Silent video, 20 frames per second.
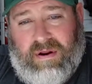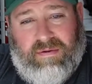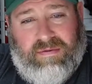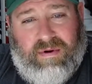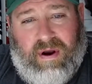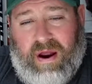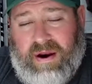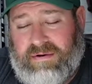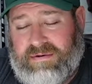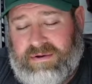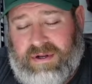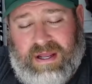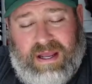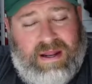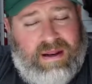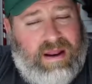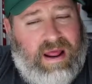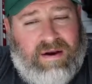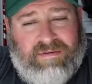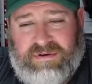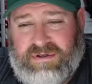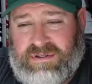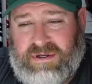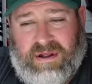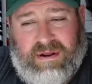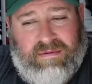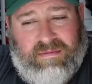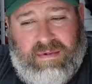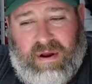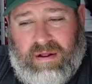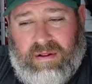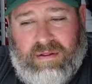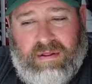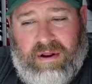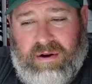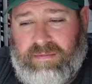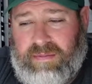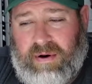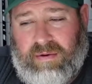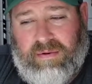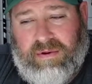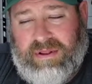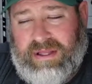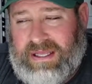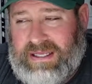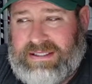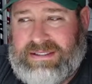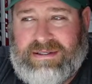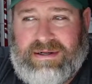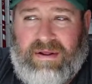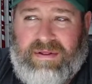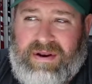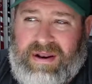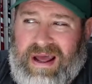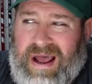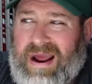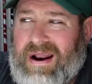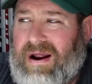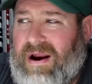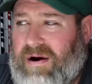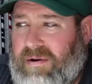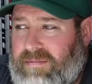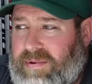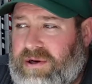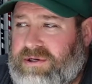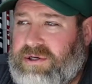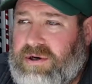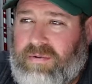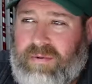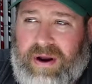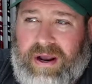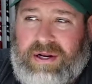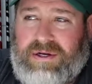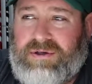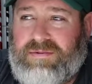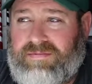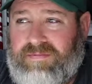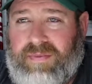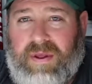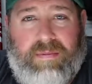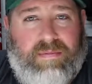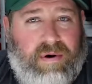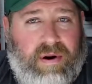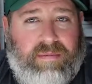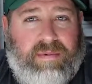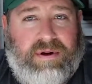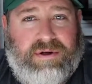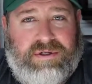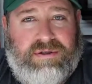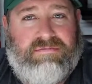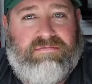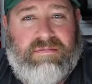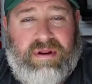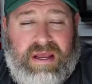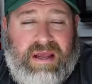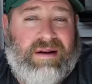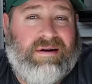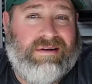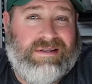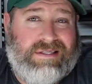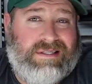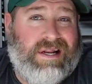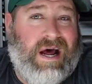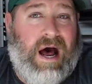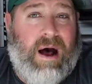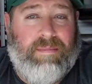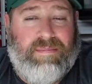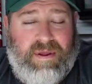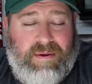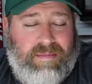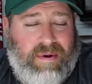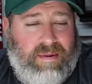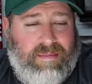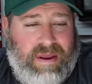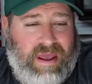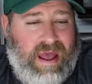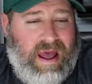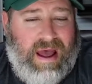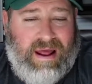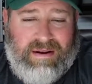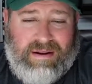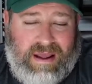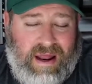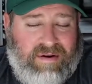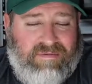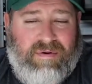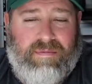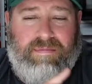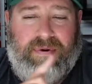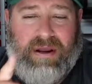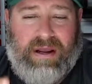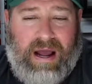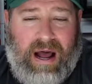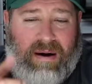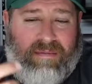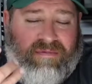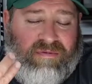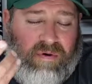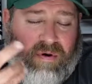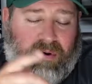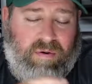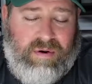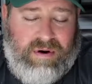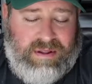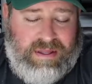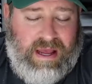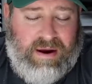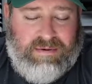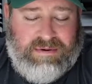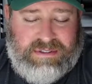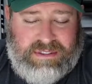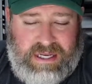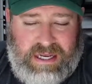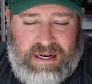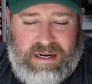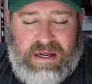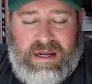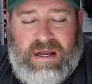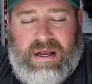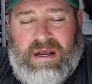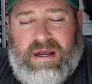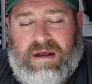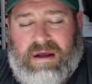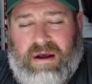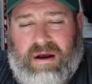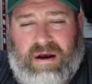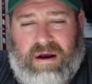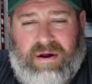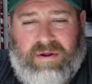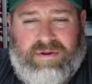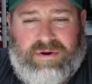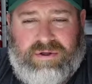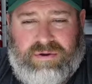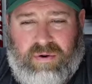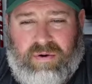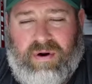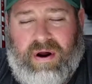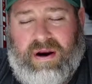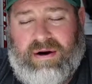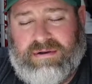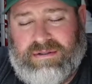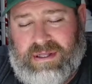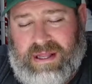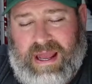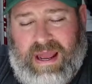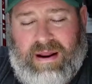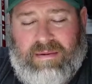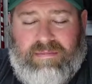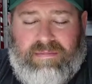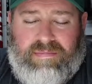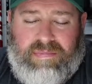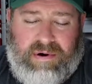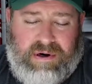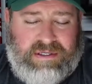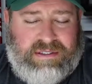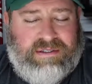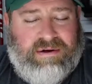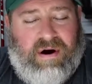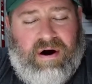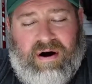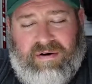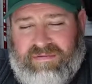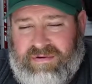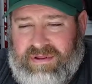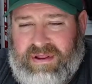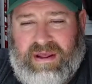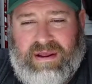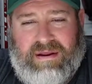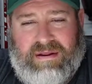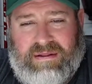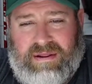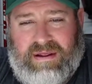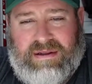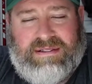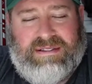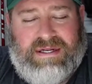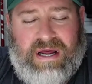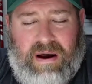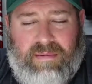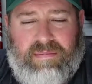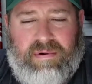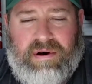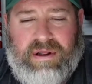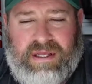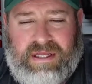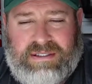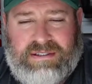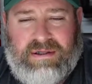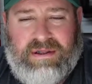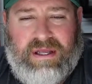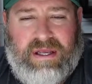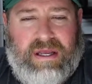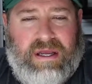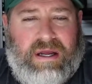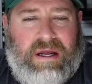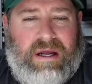irons and hit, have just a little bit release. Now the 9-iron pitching wedge, they pretty much hit and stopped. They maybe had kind of a big hop forward, and that was it. The short irons land pretty soft, and they stop pretty easily.